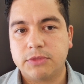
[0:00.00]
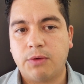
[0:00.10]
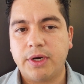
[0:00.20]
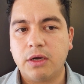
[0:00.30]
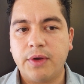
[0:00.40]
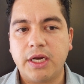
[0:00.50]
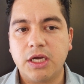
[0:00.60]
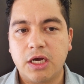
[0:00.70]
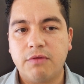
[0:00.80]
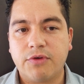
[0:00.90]
I want to go ahead
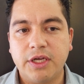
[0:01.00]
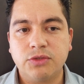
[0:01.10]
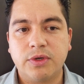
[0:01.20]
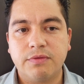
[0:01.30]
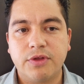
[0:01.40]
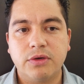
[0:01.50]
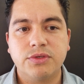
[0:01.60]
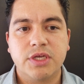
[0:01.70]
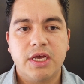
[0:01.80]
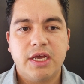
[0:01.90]
and cover each one of
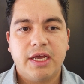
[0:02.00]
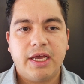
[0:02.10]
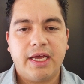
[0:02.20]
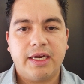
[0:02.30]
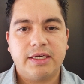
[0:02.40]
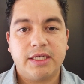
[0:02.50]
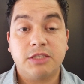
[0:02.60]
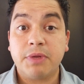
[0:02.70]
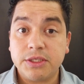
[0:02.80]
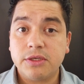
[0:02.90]
those and
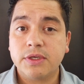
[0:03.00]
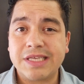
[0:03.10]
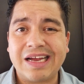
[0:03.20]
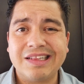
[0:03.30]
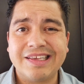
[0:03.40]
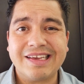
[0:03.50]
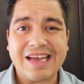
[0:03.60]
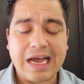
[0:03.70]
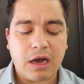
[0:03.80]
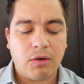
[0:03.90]
explain to you exactly
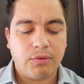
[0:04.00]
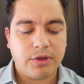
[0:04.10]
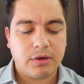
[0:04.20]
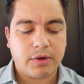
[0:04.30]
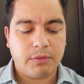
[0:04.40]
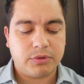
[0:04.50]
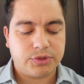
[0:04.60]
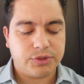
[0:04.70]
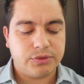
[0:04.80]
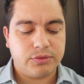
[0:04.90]
how you're able
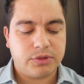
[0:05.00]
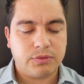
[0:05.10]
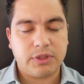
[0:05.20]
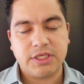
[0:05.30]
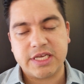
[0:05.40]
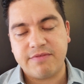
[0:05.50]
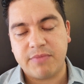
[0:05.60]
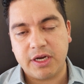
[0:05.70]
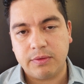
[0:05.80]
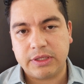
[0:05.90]
to really save
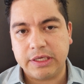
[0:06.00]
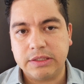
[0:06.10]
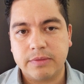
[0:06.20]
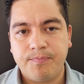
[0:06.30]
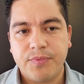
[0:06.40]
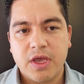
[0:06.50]
money with these.